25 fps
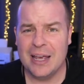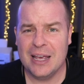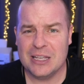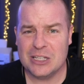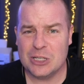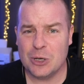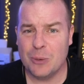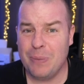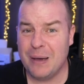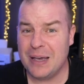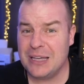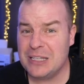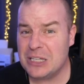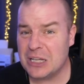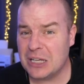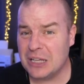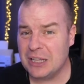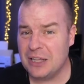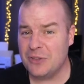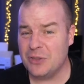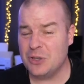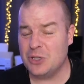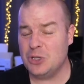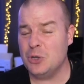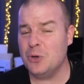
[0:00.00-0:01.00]
So
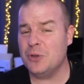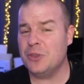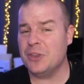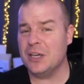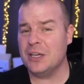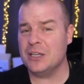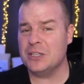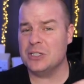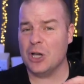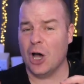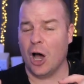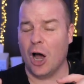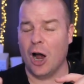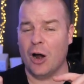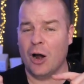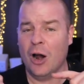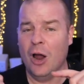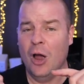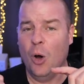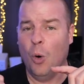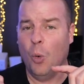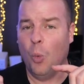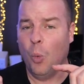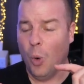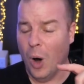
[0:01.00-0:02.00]
basically, the two things are
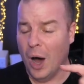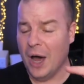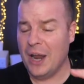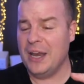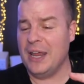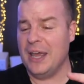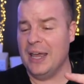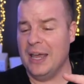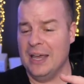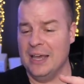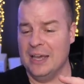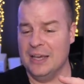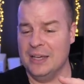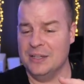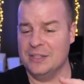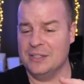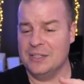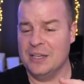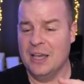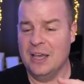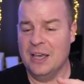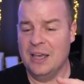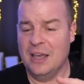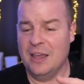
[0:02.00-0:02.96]
one is